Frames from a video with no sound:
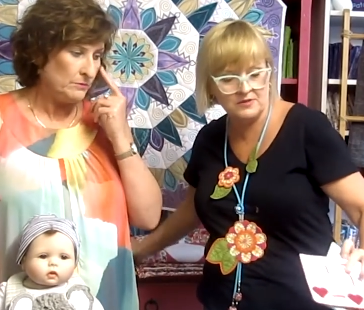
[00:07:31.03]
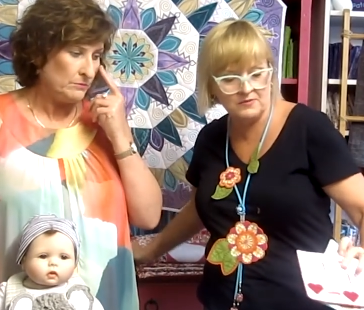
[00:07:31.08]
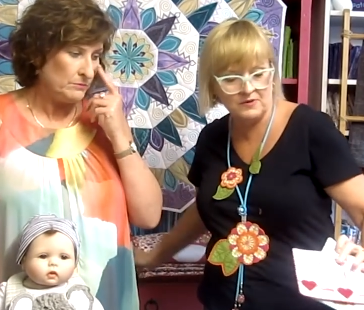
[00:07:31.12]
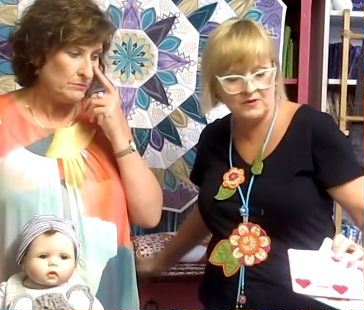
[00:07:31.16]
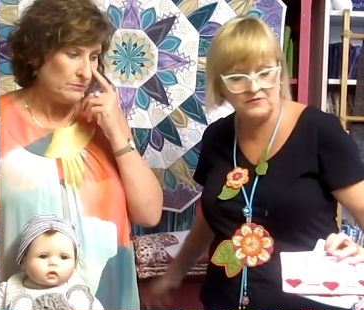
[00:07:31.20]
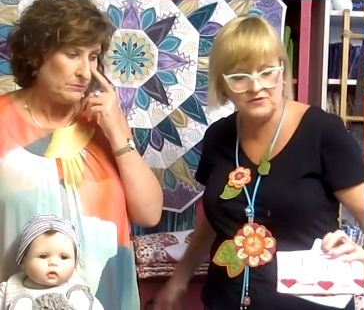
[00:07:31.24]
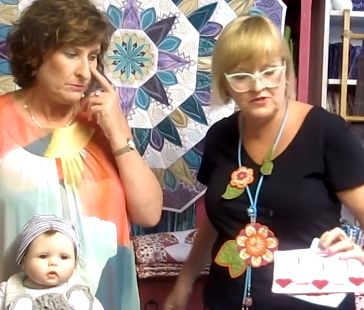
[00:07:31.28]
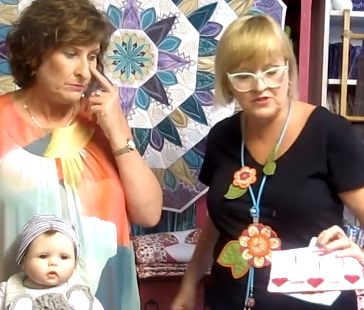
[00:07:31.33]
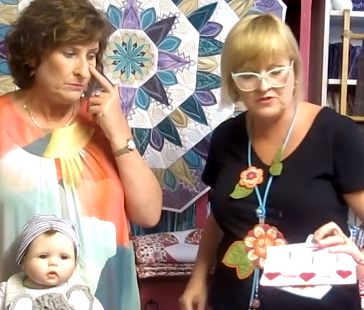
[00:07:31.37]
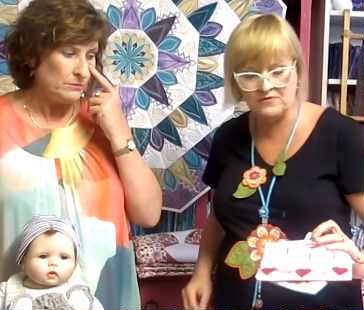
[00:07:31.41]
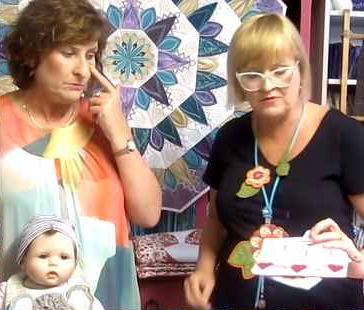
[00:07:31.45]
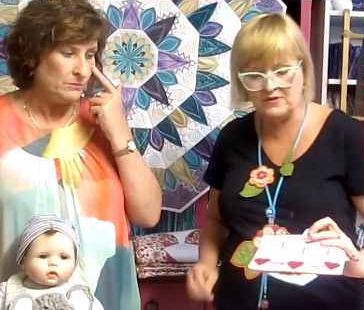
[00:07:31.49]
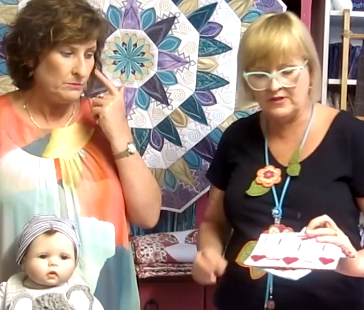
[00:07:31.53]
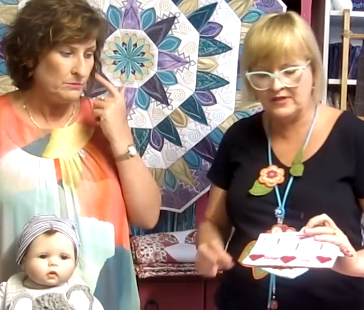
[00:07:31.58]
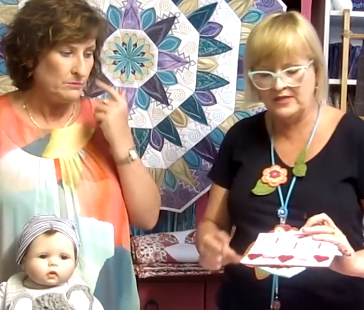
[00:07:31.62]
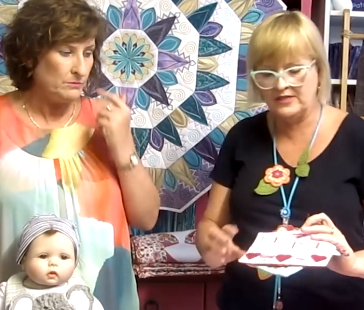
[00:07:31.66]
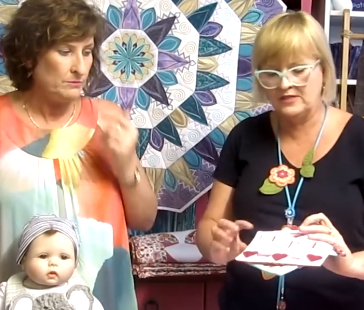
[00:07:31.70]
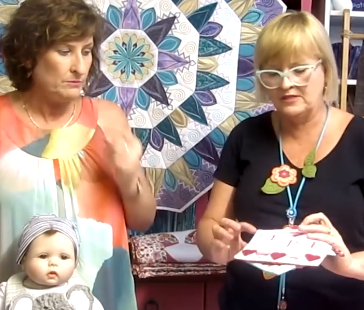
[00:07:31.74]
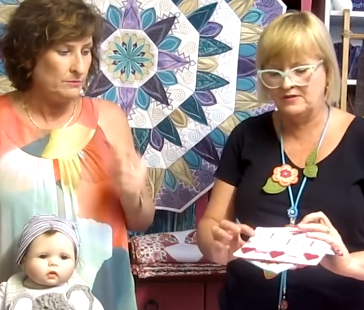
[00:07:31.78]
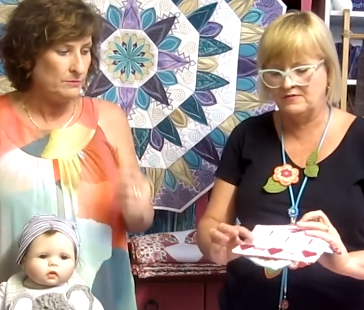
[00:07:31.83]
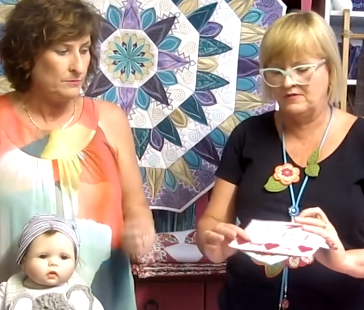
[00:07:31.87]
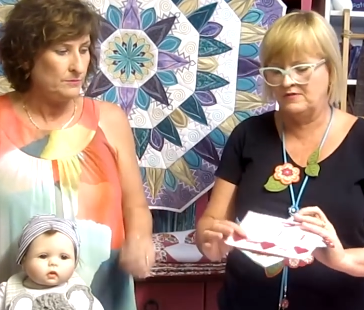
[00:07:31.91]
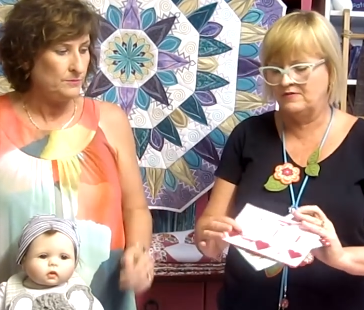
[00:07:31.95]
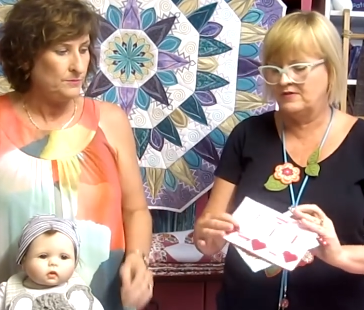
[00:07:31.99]
Speaker 1: that we've just
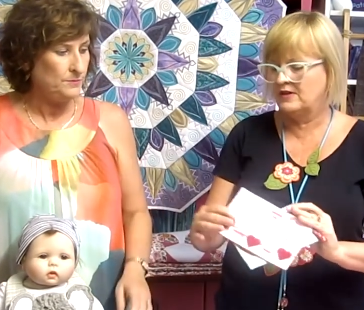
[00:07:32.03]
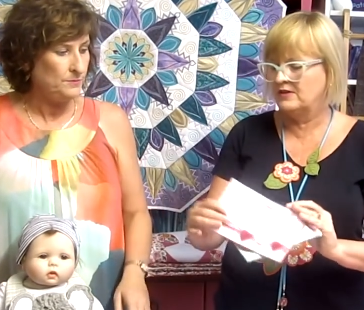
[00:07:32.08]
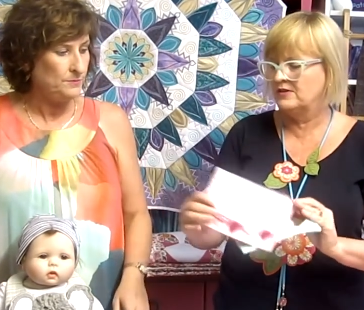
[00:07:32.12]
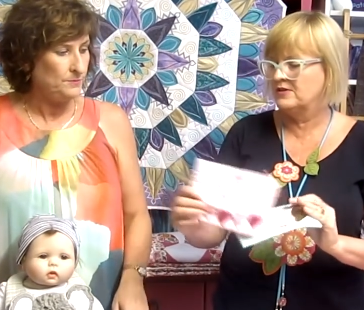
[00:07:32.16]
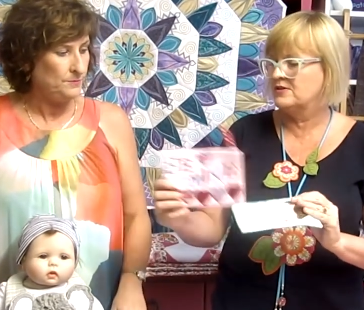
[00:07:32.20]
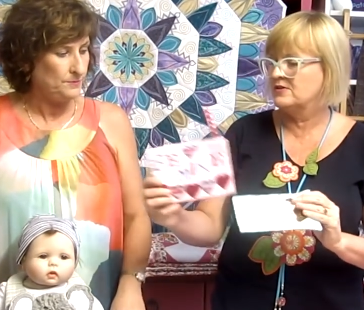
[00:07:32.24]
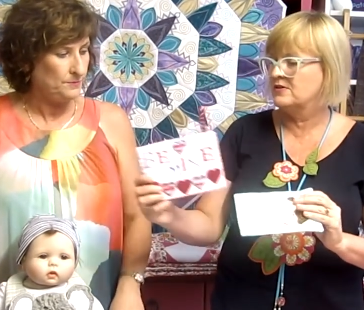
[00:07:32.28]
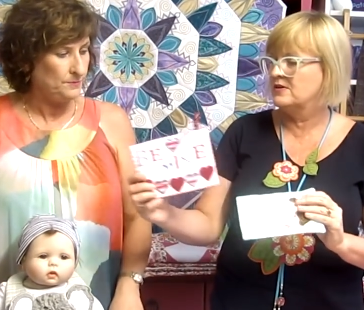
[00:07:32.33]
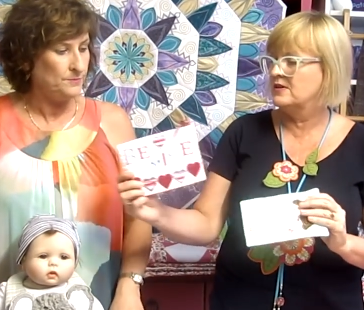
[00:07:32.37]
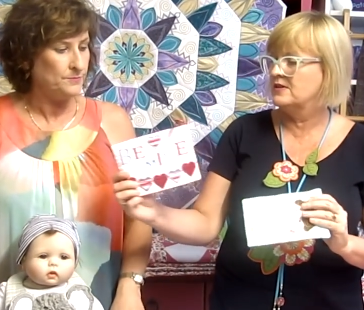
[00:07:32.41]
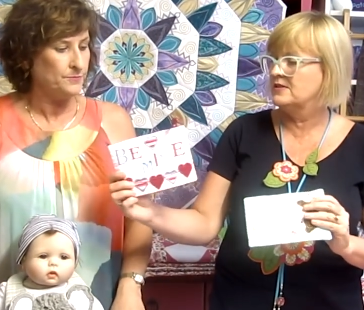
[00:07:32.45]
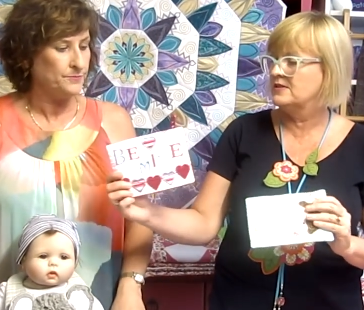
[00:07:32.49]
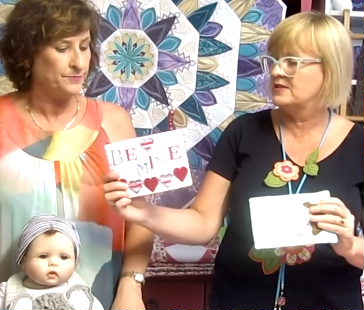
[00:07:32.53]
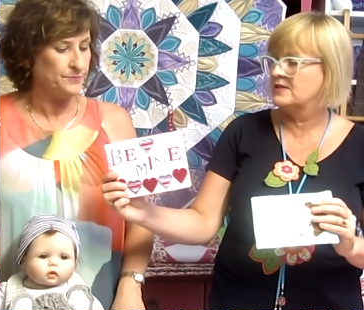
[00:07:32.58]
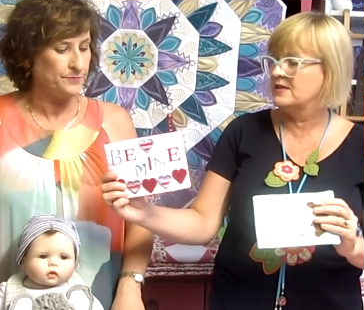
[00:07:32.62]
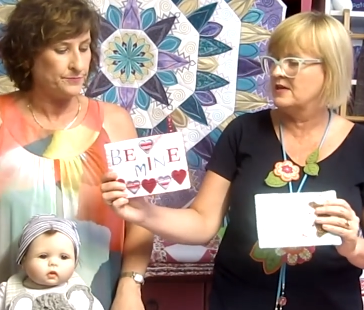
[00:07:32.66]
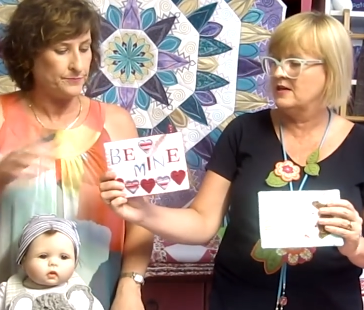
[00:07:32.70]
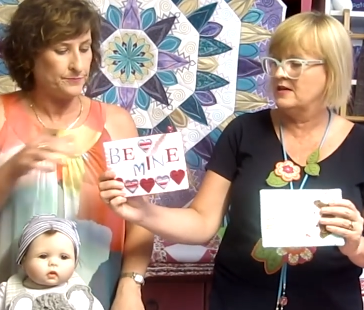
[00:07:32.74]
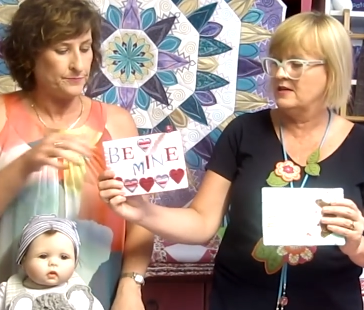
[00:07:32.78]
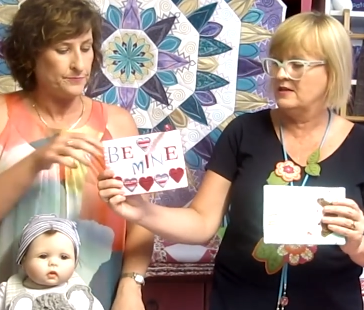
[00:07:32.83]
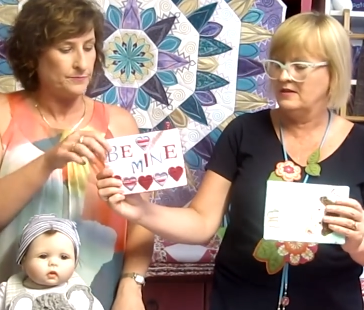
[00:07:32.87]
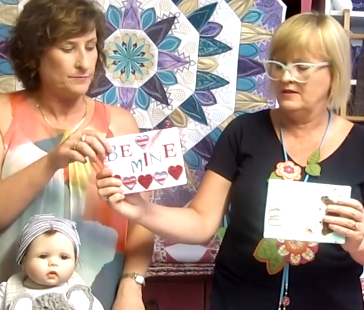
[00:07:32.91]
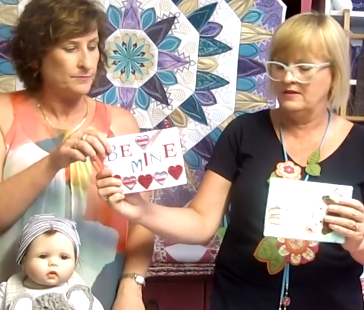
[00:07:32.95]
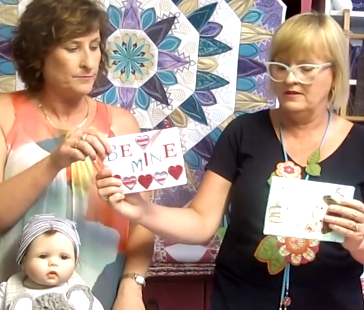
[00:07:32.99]
released for Valentine's
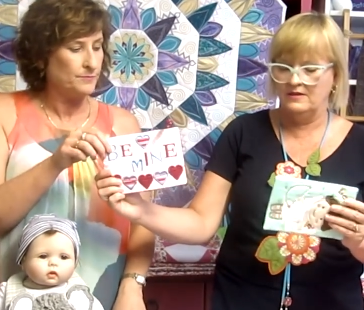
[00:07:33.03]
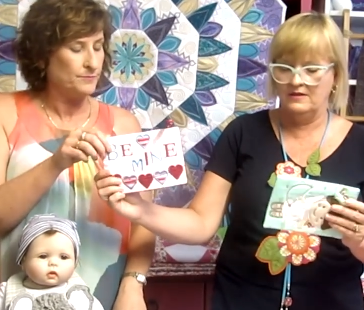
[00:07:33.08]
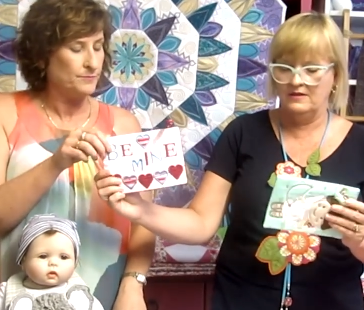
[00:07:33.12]
Day,